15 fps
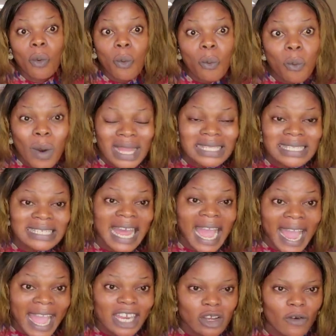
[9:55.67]
waiting
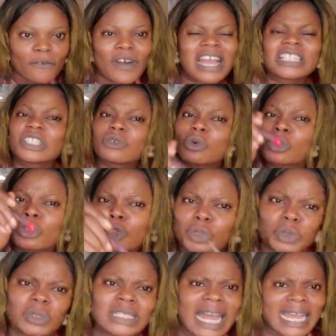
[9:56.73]
ahead of her, she won't
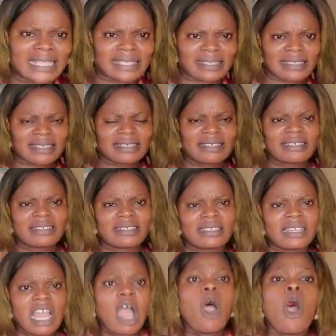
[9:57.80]
do that.
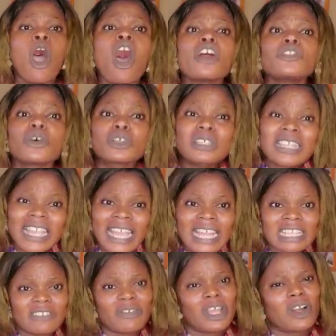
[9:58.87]
Or those
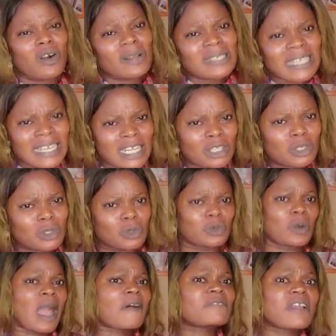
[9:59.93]
kids recording it too,
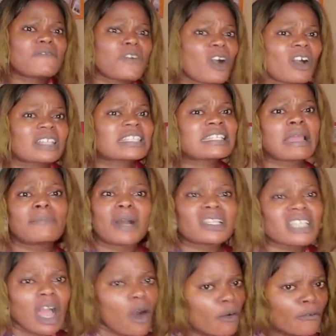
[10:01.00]
have they forgotten about
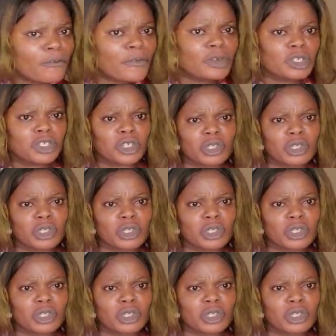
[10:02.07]
their own future